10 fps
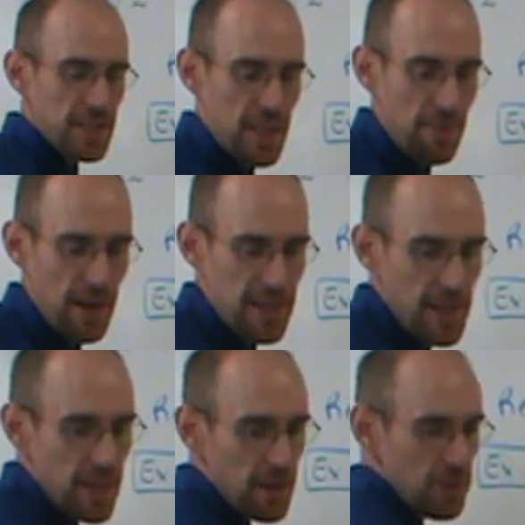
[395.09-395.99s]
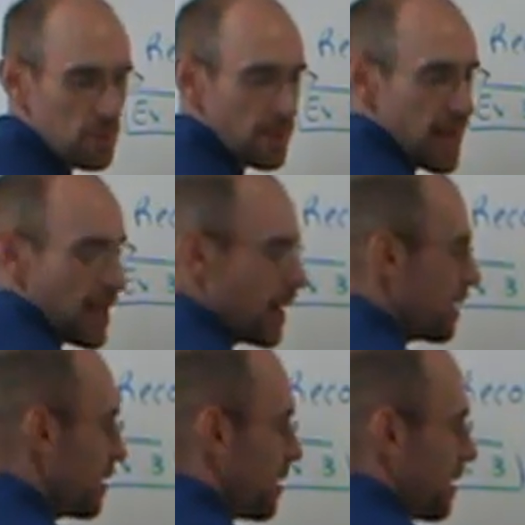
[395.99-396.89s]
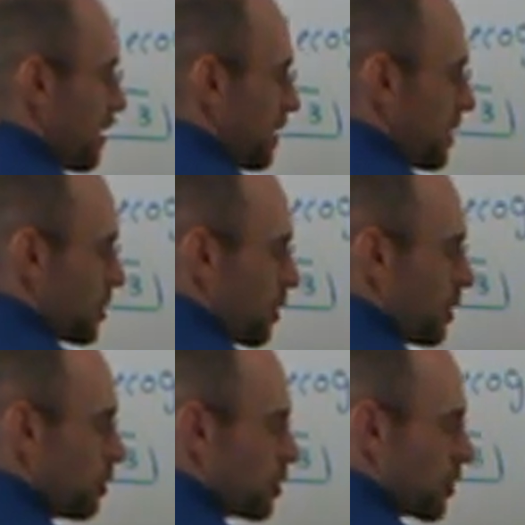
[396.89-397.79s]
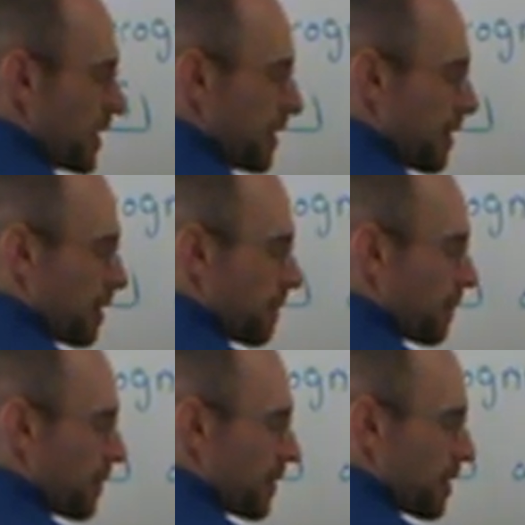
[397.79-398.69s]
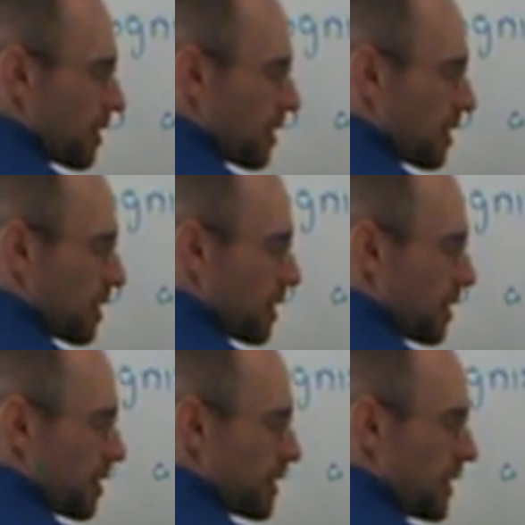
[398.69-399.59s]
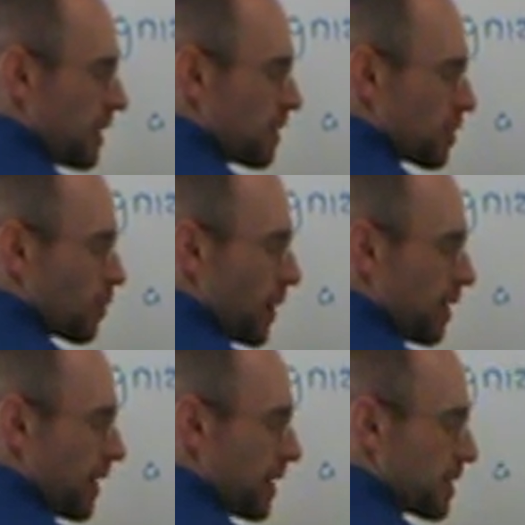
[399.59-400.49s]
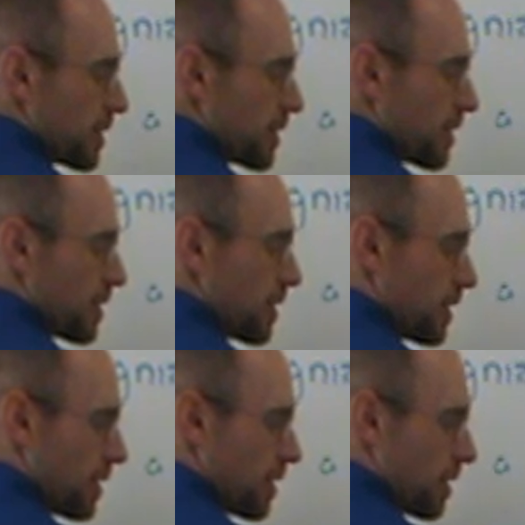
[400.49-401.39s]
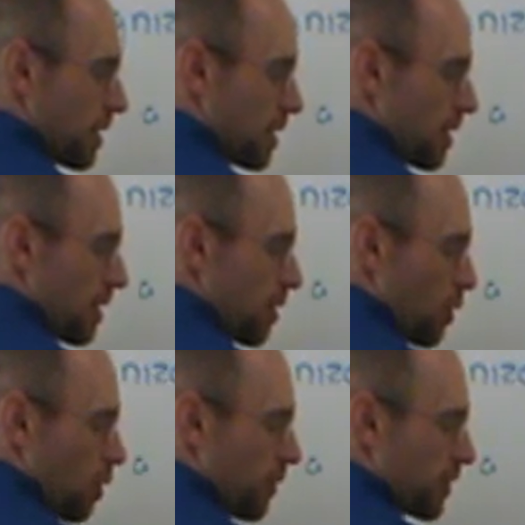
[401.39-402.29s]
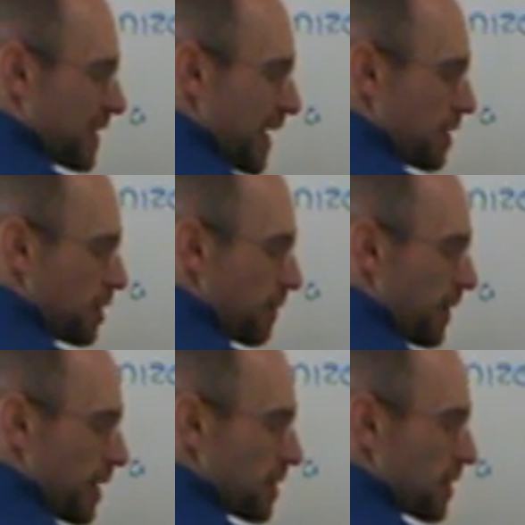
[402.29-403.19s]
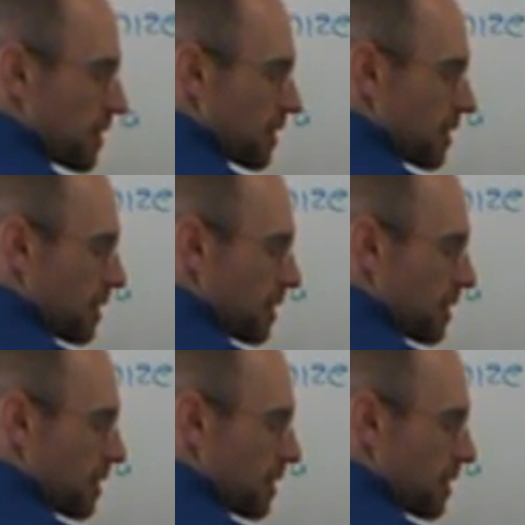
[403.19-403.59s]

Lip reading: same idea. If you had, let's throw a little trig in there. Secant squared x over tangent of x